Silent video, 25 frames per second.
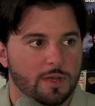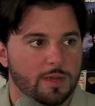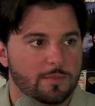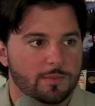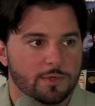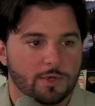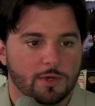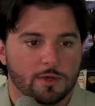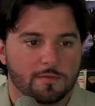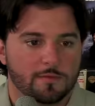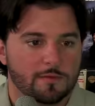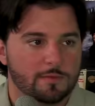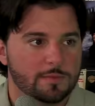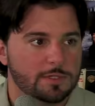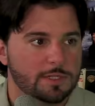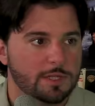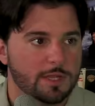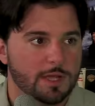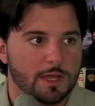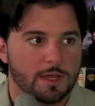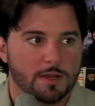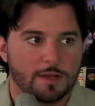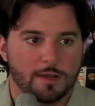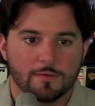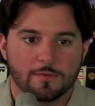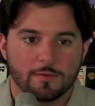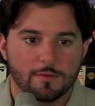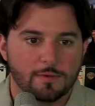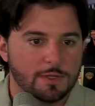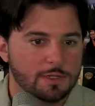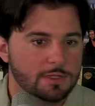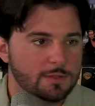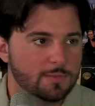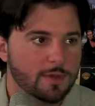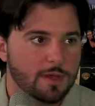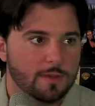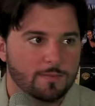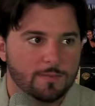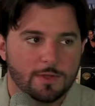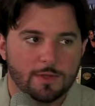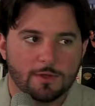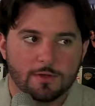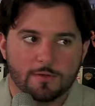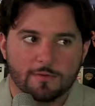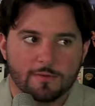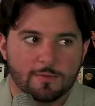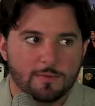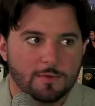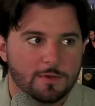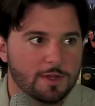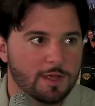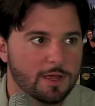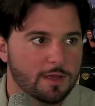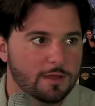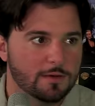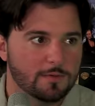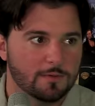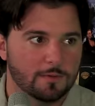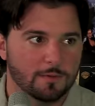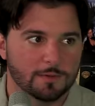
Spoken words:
Pep talk from his dad. Everyone needs a pep talk from their dad.